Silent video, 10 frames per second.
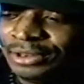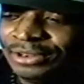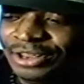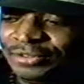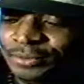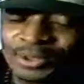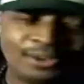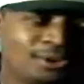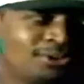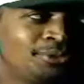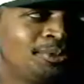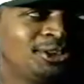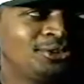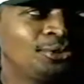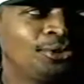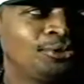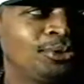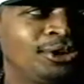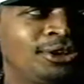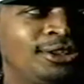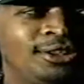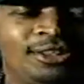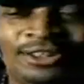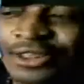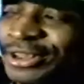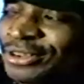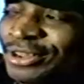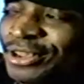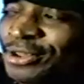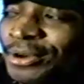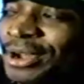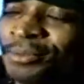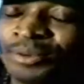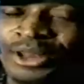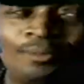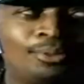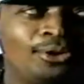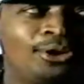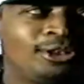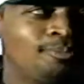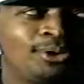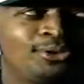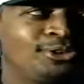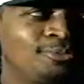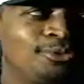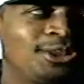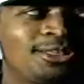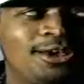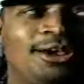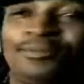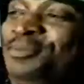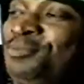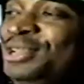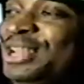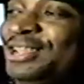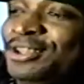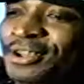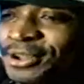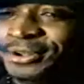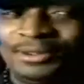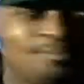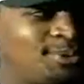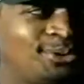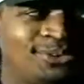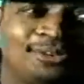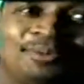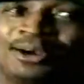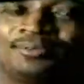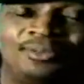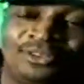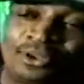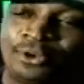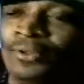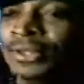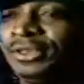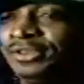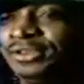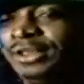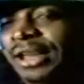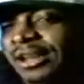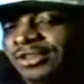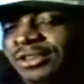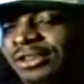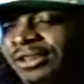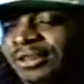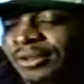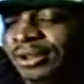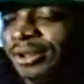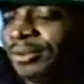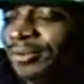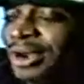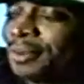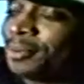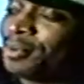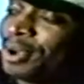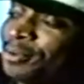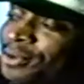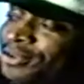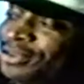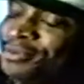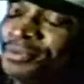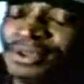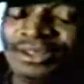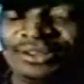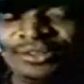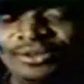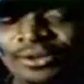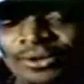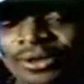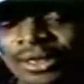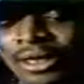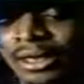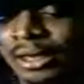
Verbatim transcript: Latifah being on so many tours with her, and she could go out and play ball and post her brother up, be like, yo, and post him up. So she actually can um, rap about what she mean, you know. Mm.